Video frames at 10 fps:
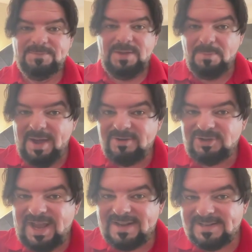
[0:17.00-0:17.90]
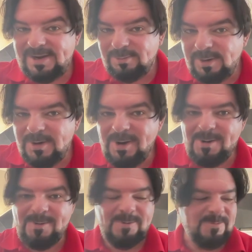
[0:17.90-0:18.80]
about Jack Del
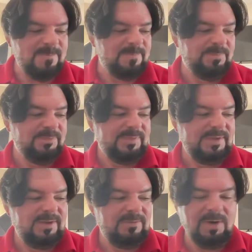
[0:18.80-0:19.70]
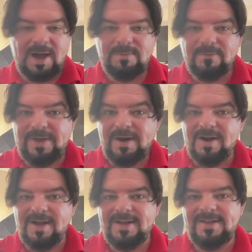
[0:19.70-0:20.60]
Rio, Ron
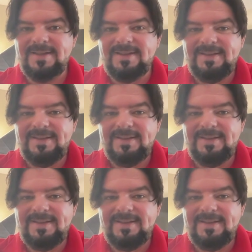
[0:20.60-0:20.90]
Rivera,